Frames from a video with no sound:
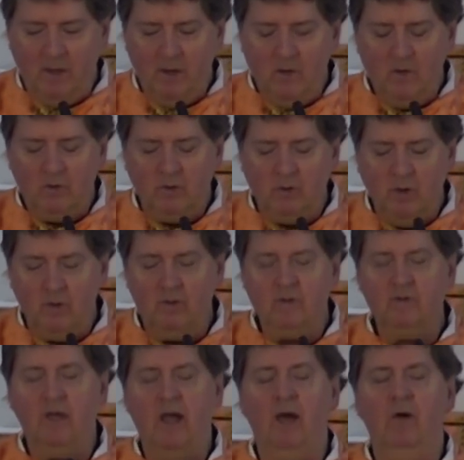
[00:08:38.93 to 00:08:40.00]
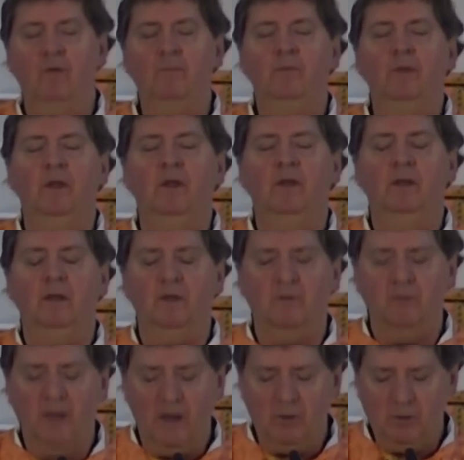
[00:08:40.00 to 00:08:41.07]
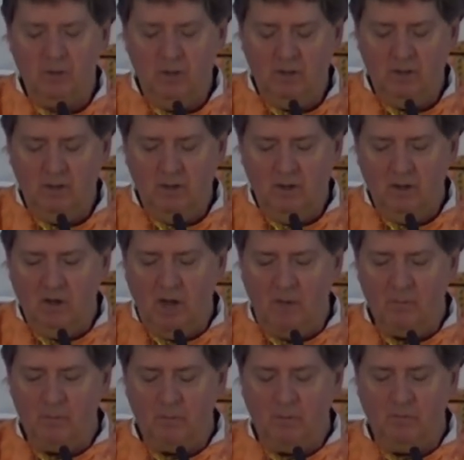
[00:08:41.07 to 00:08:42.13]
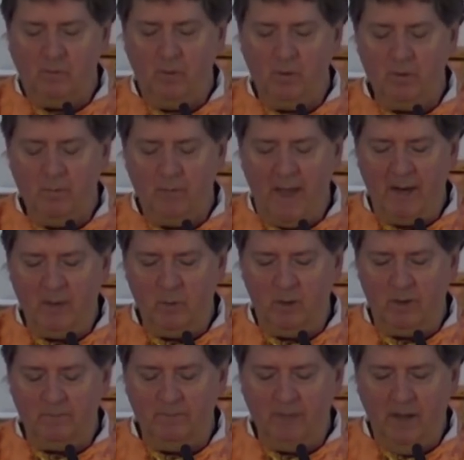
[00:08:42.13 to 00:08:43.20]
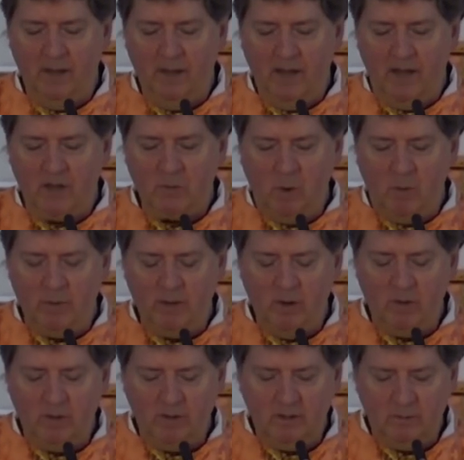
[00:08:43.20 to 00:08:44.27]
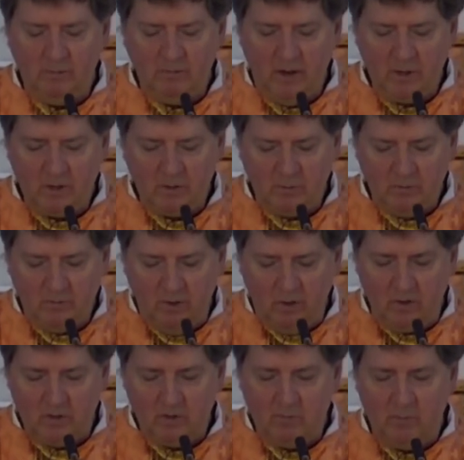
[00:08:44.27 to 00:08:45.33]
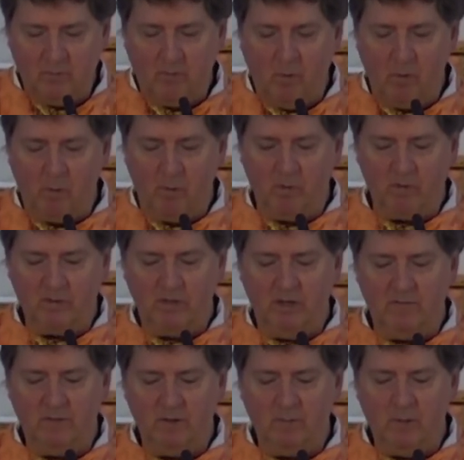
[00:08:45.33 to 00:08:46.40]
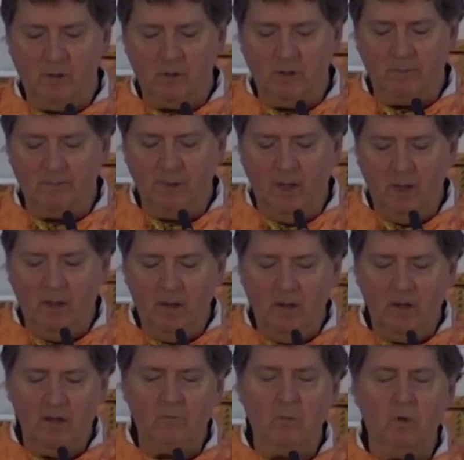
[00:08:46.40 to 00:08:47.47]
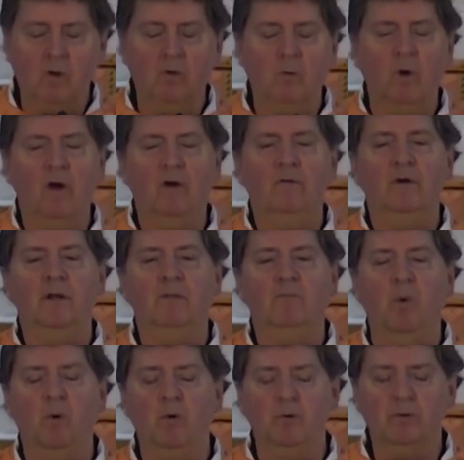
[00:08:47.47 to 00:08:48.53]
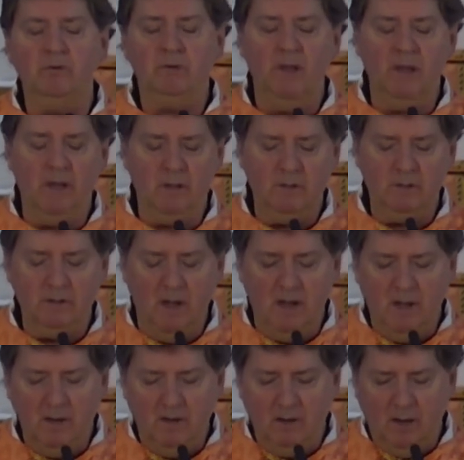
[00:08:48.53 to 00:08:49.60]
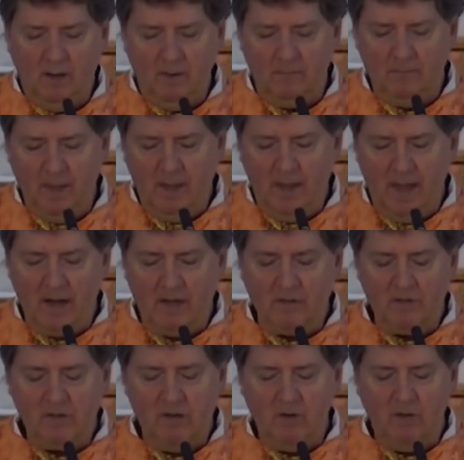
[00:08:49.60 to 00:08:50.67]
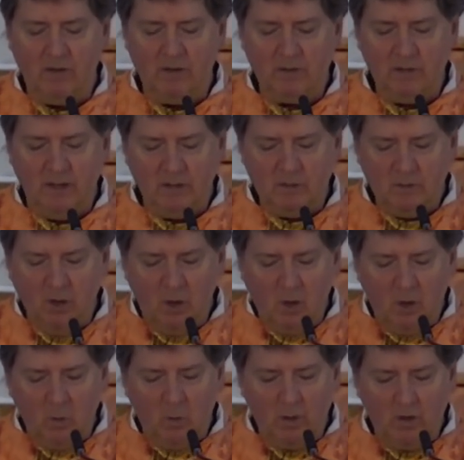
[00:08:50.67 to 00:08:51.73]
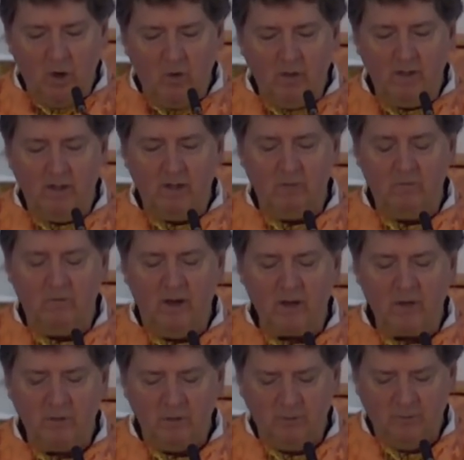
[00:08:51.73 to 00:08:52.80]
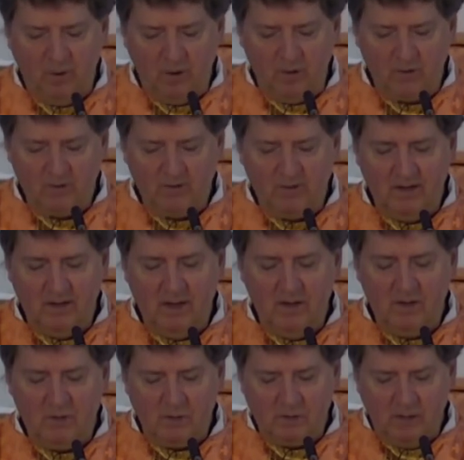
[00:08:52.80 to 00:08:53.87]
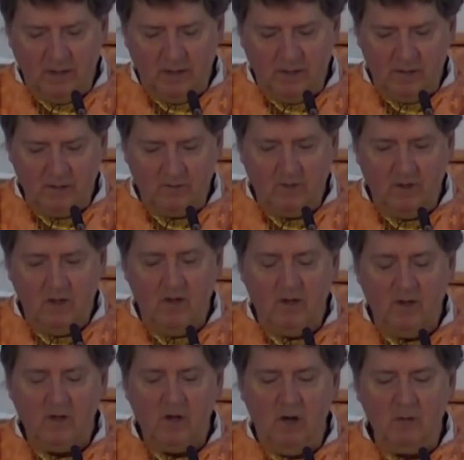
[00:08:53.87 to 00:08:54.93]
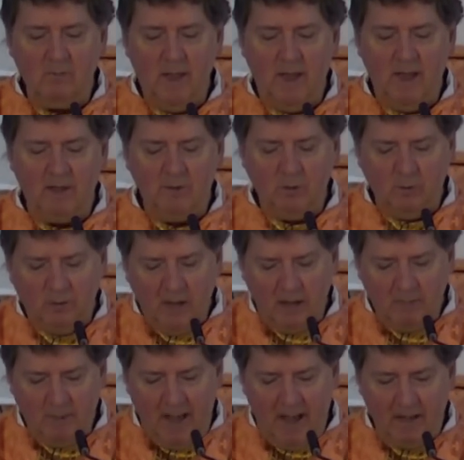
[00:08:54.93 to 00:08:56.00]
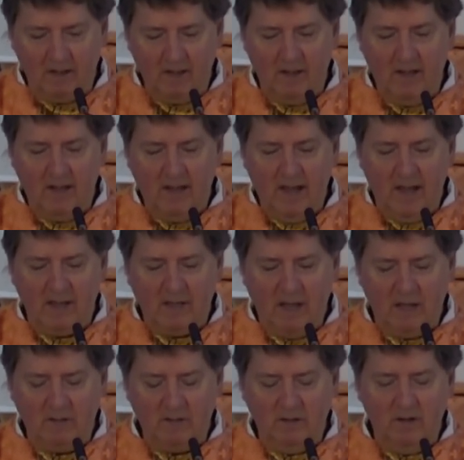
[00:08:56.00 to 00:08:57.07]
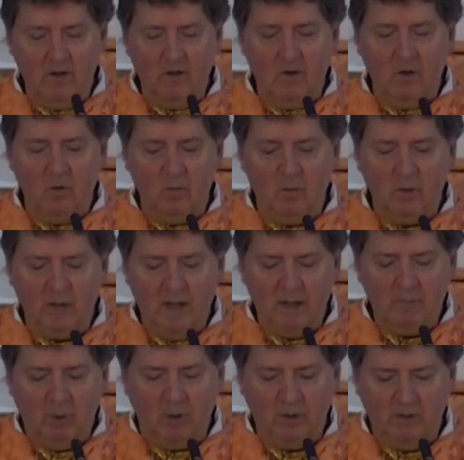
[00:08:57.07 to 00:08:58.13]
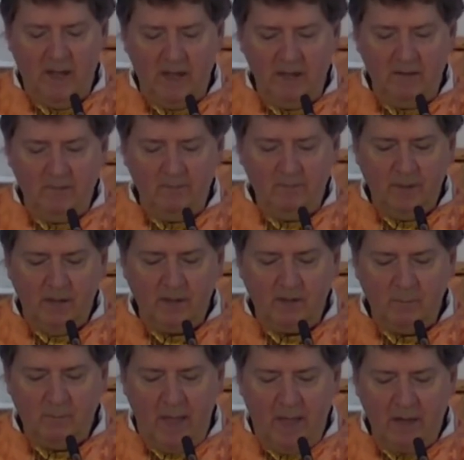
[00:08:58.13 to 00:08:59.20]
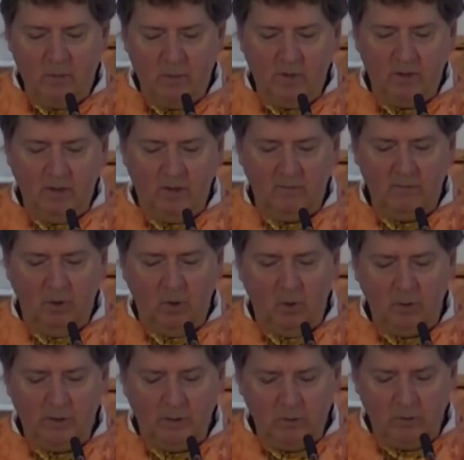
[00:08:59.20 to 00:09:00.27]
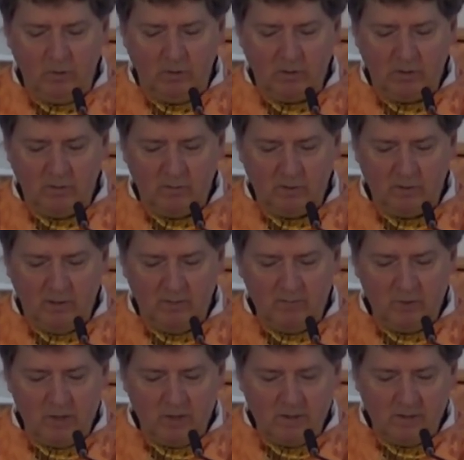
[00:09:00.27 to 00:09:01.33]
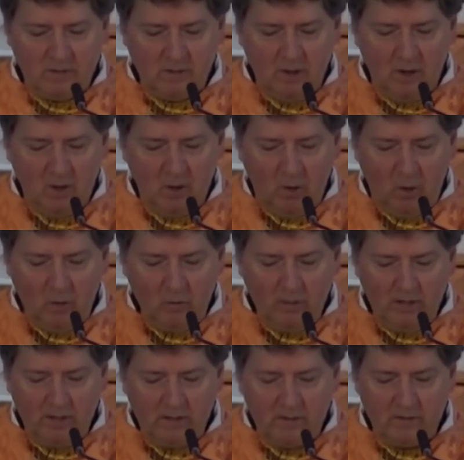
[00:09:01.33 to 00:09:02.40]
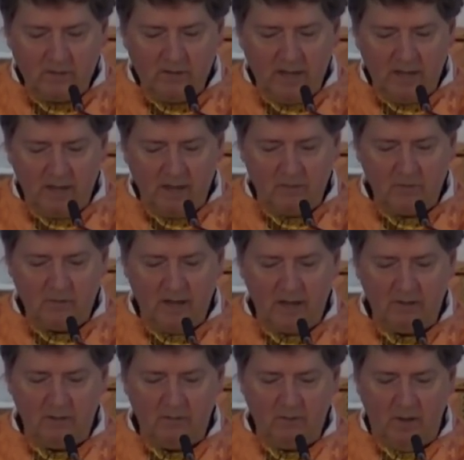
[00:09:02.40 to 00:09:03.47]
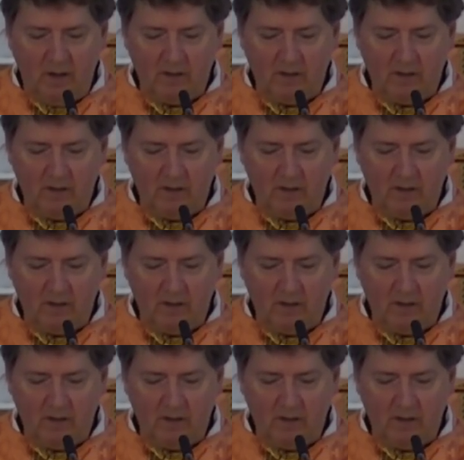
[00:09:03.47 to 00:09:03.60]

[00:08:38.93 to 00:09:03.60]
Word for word: So notice how confession comes before the banquet. That's why we go to confession first before we receive communion. If we're aware of any mortal sins, um, any serious sins, we go to confession first, just like this young man who came back, and then we then partake in the banquet of the Holy Eucharist and receive Jesus only in the state of sanctifying